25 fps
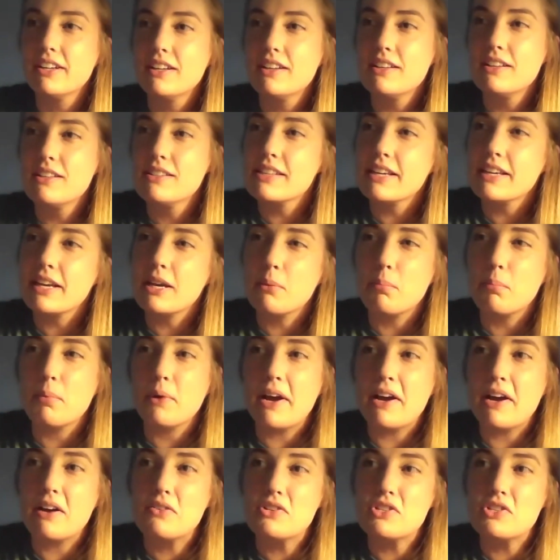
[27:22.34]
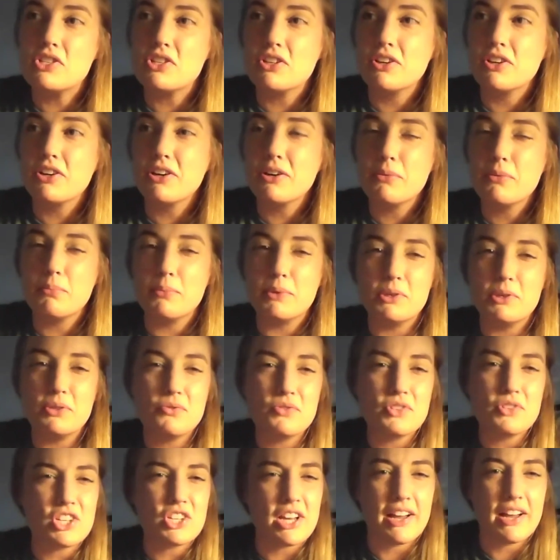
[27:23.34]
It's like a brown sugar
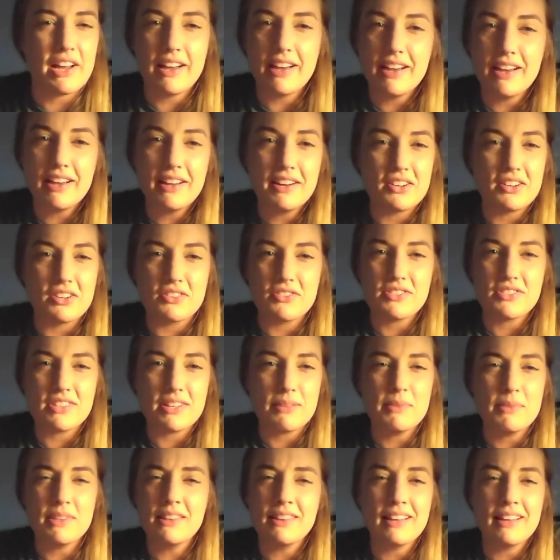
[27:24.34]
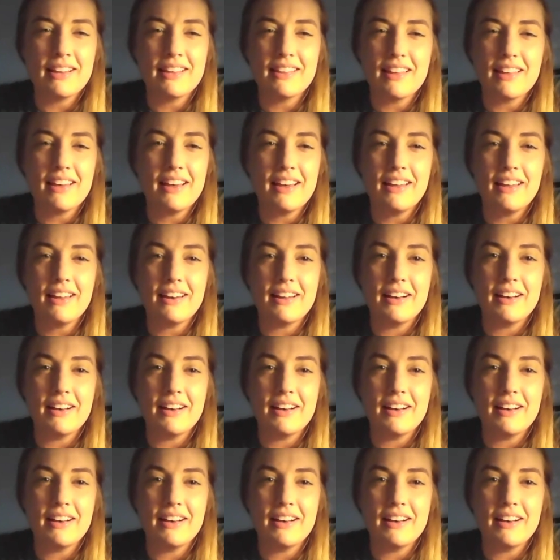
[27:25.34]
moonshine or something like that.